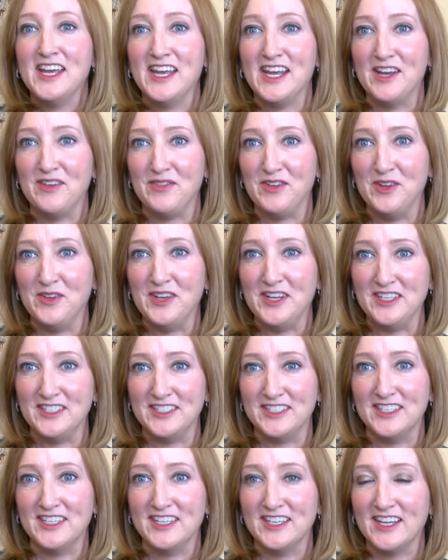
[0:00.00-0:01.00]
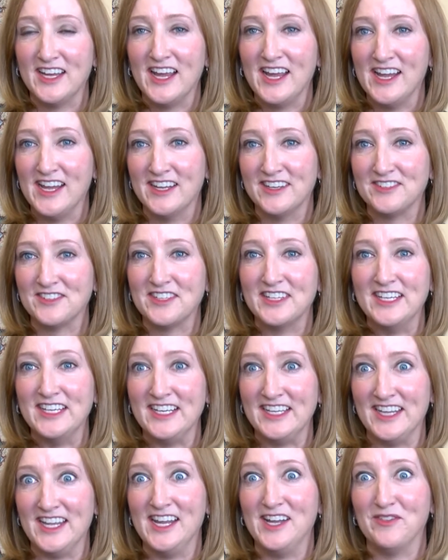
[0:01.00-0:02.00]
if you need to handle
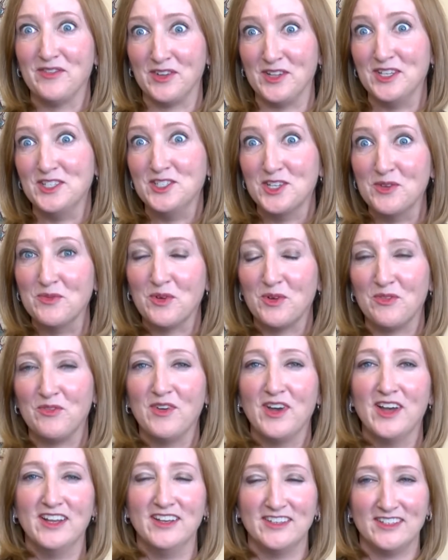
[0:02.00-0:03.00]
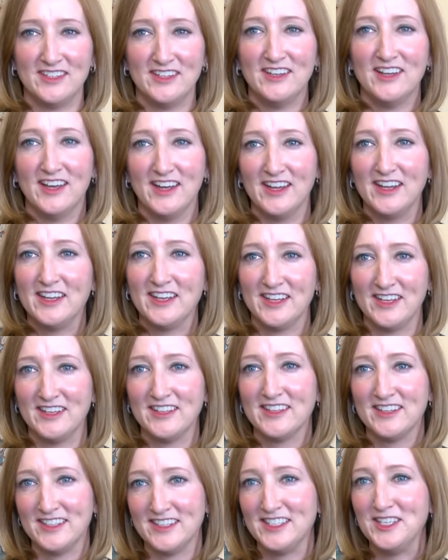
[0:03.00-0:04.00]
anything for the general fund, uh,
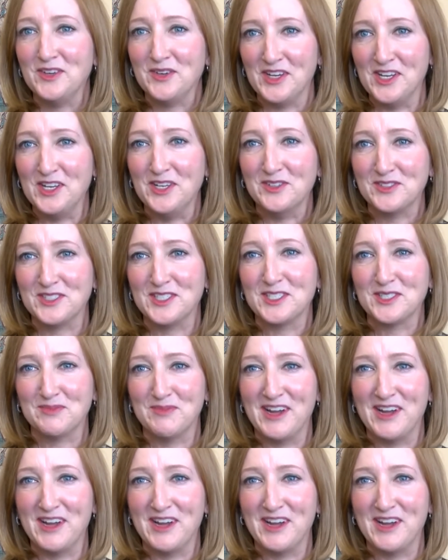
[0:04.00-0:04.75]
you can use this